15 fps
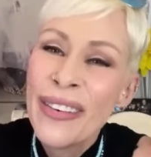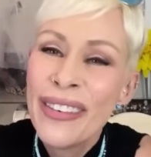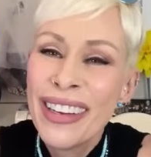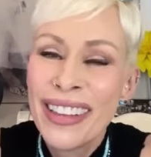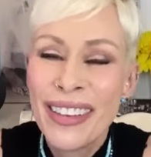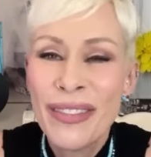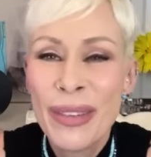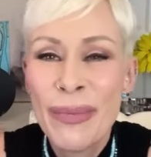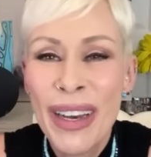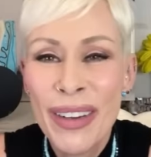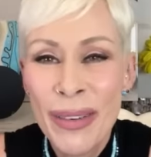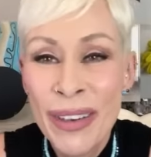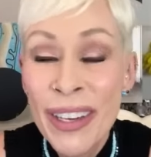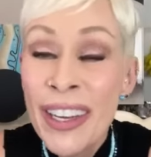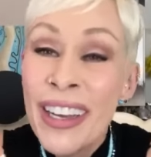We lived
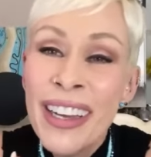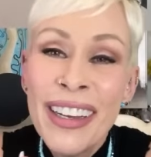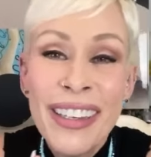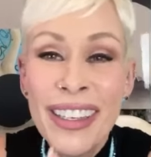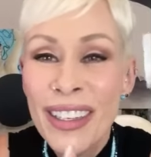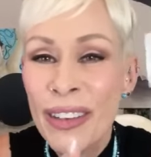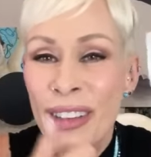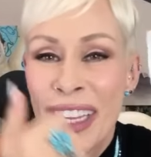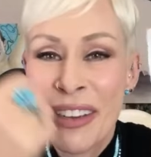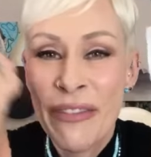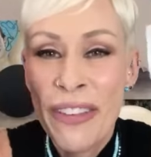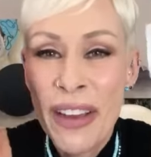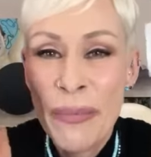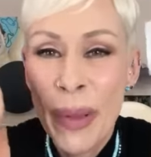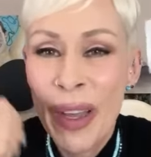about, like
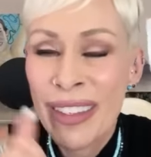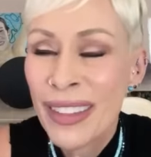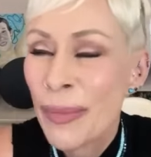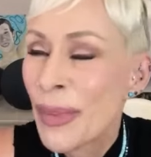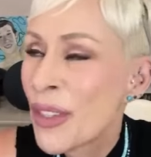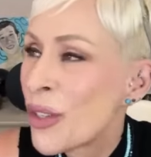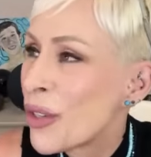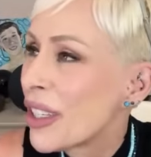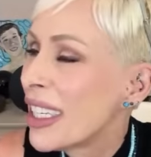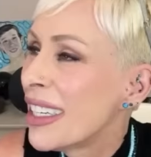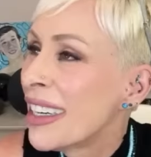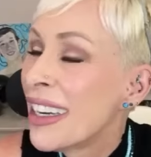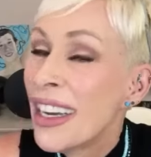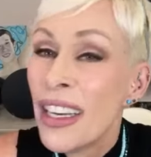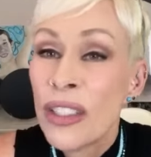5 blocks up the
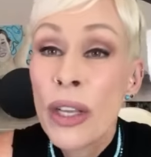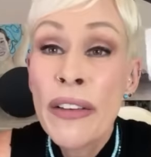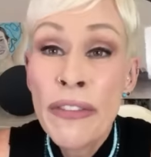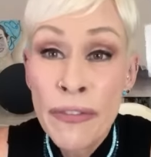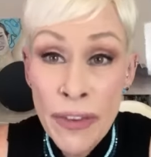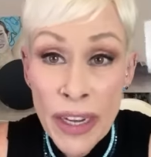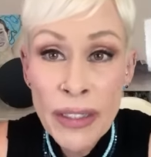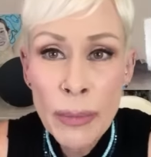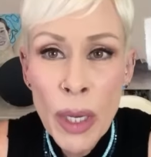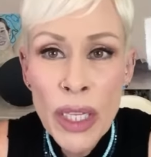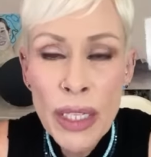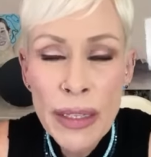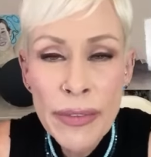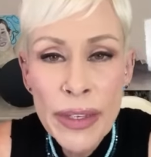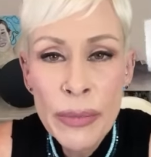street. So I fucked him
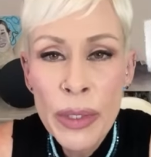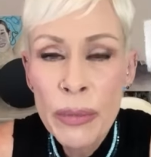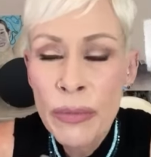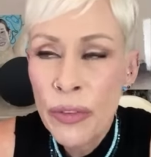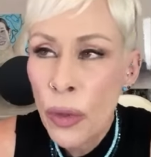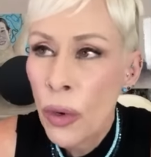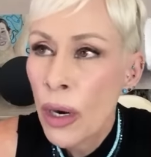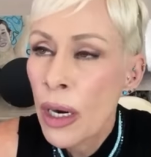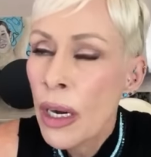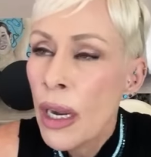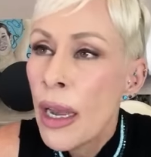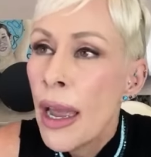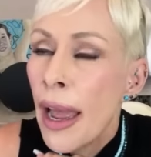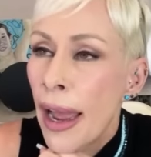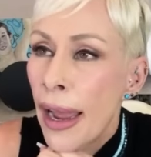on the living room floor.
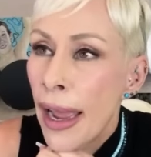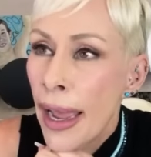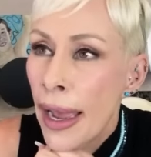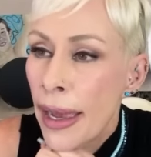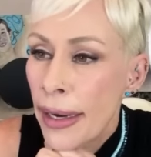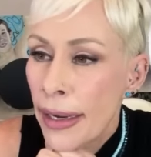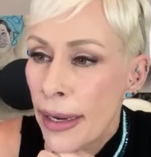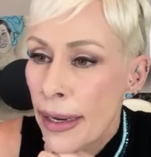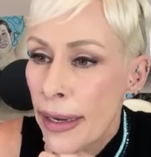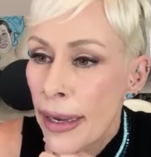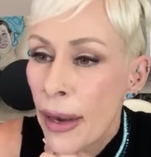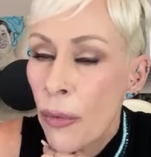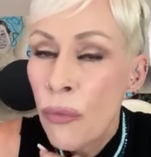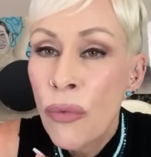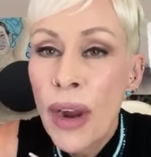And
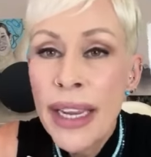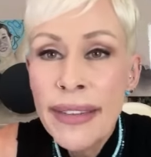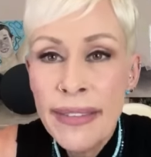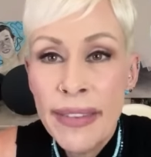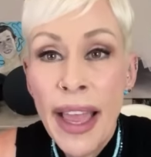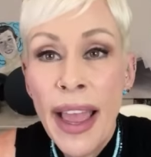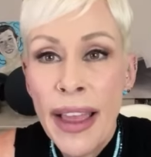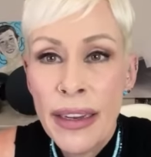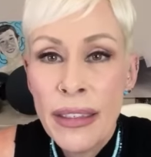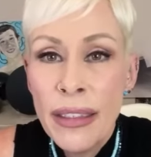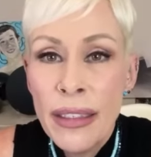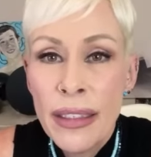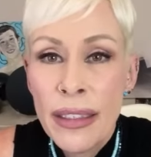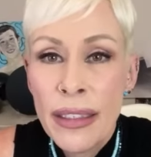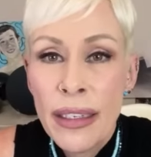right then
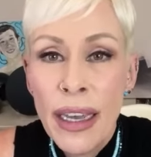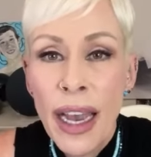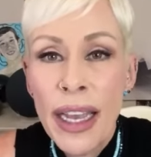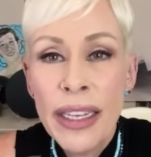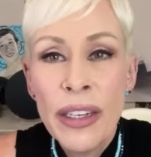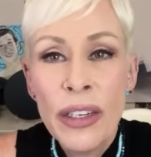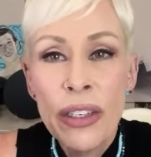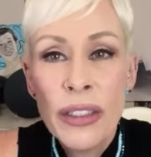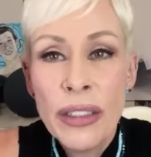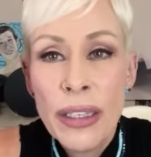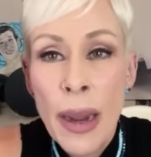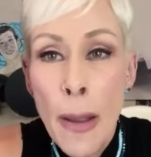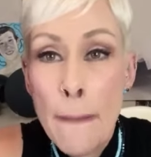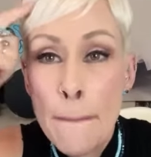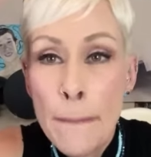I
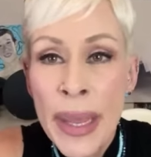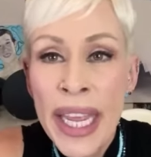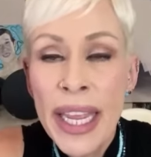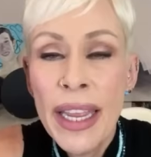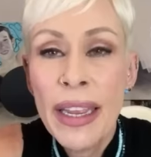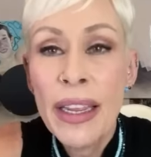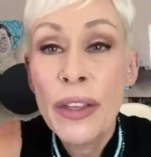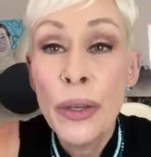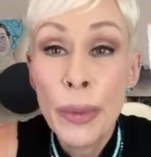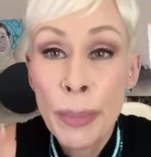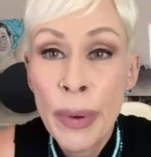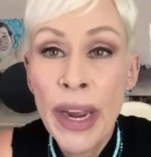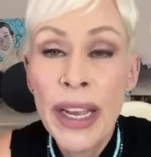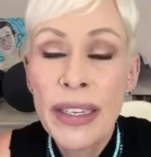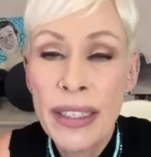heard, ping, you're
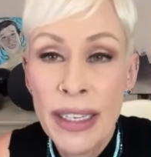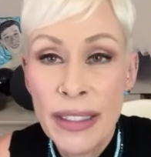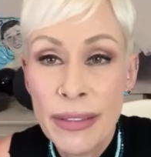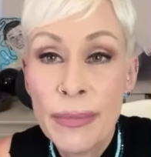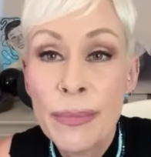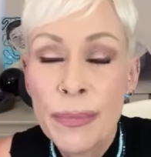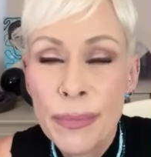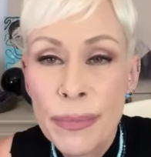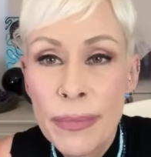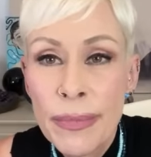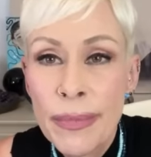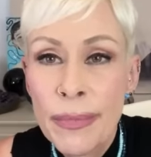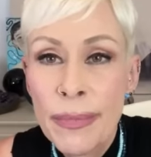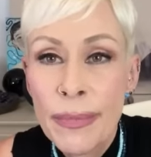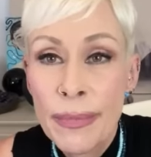pregnant.
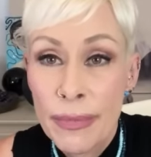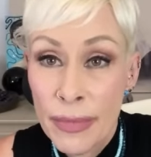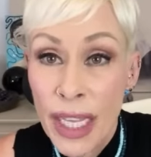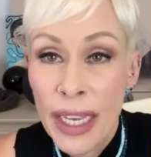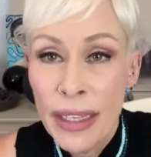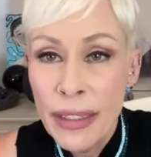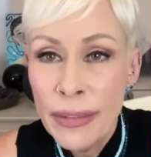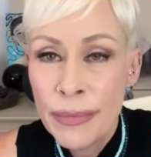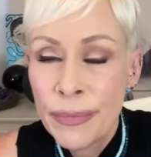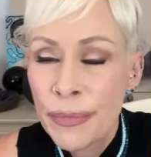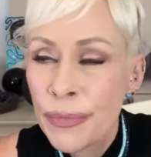Okay.